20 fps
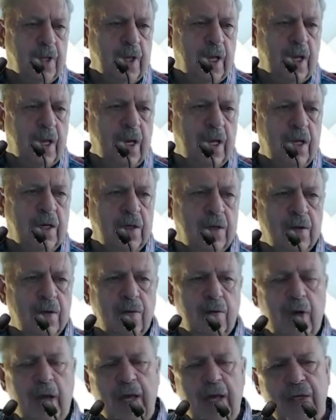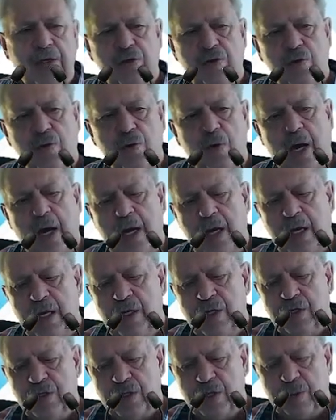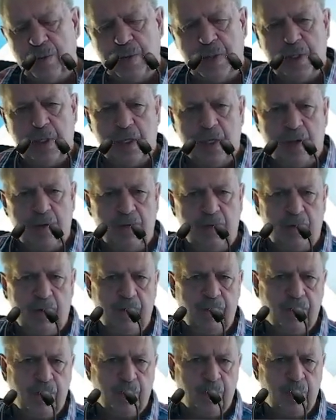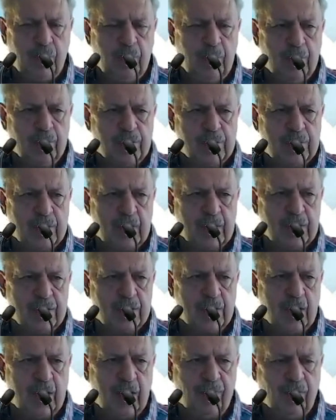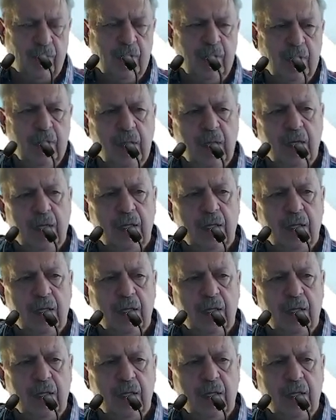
And as you age, if the premium stays level,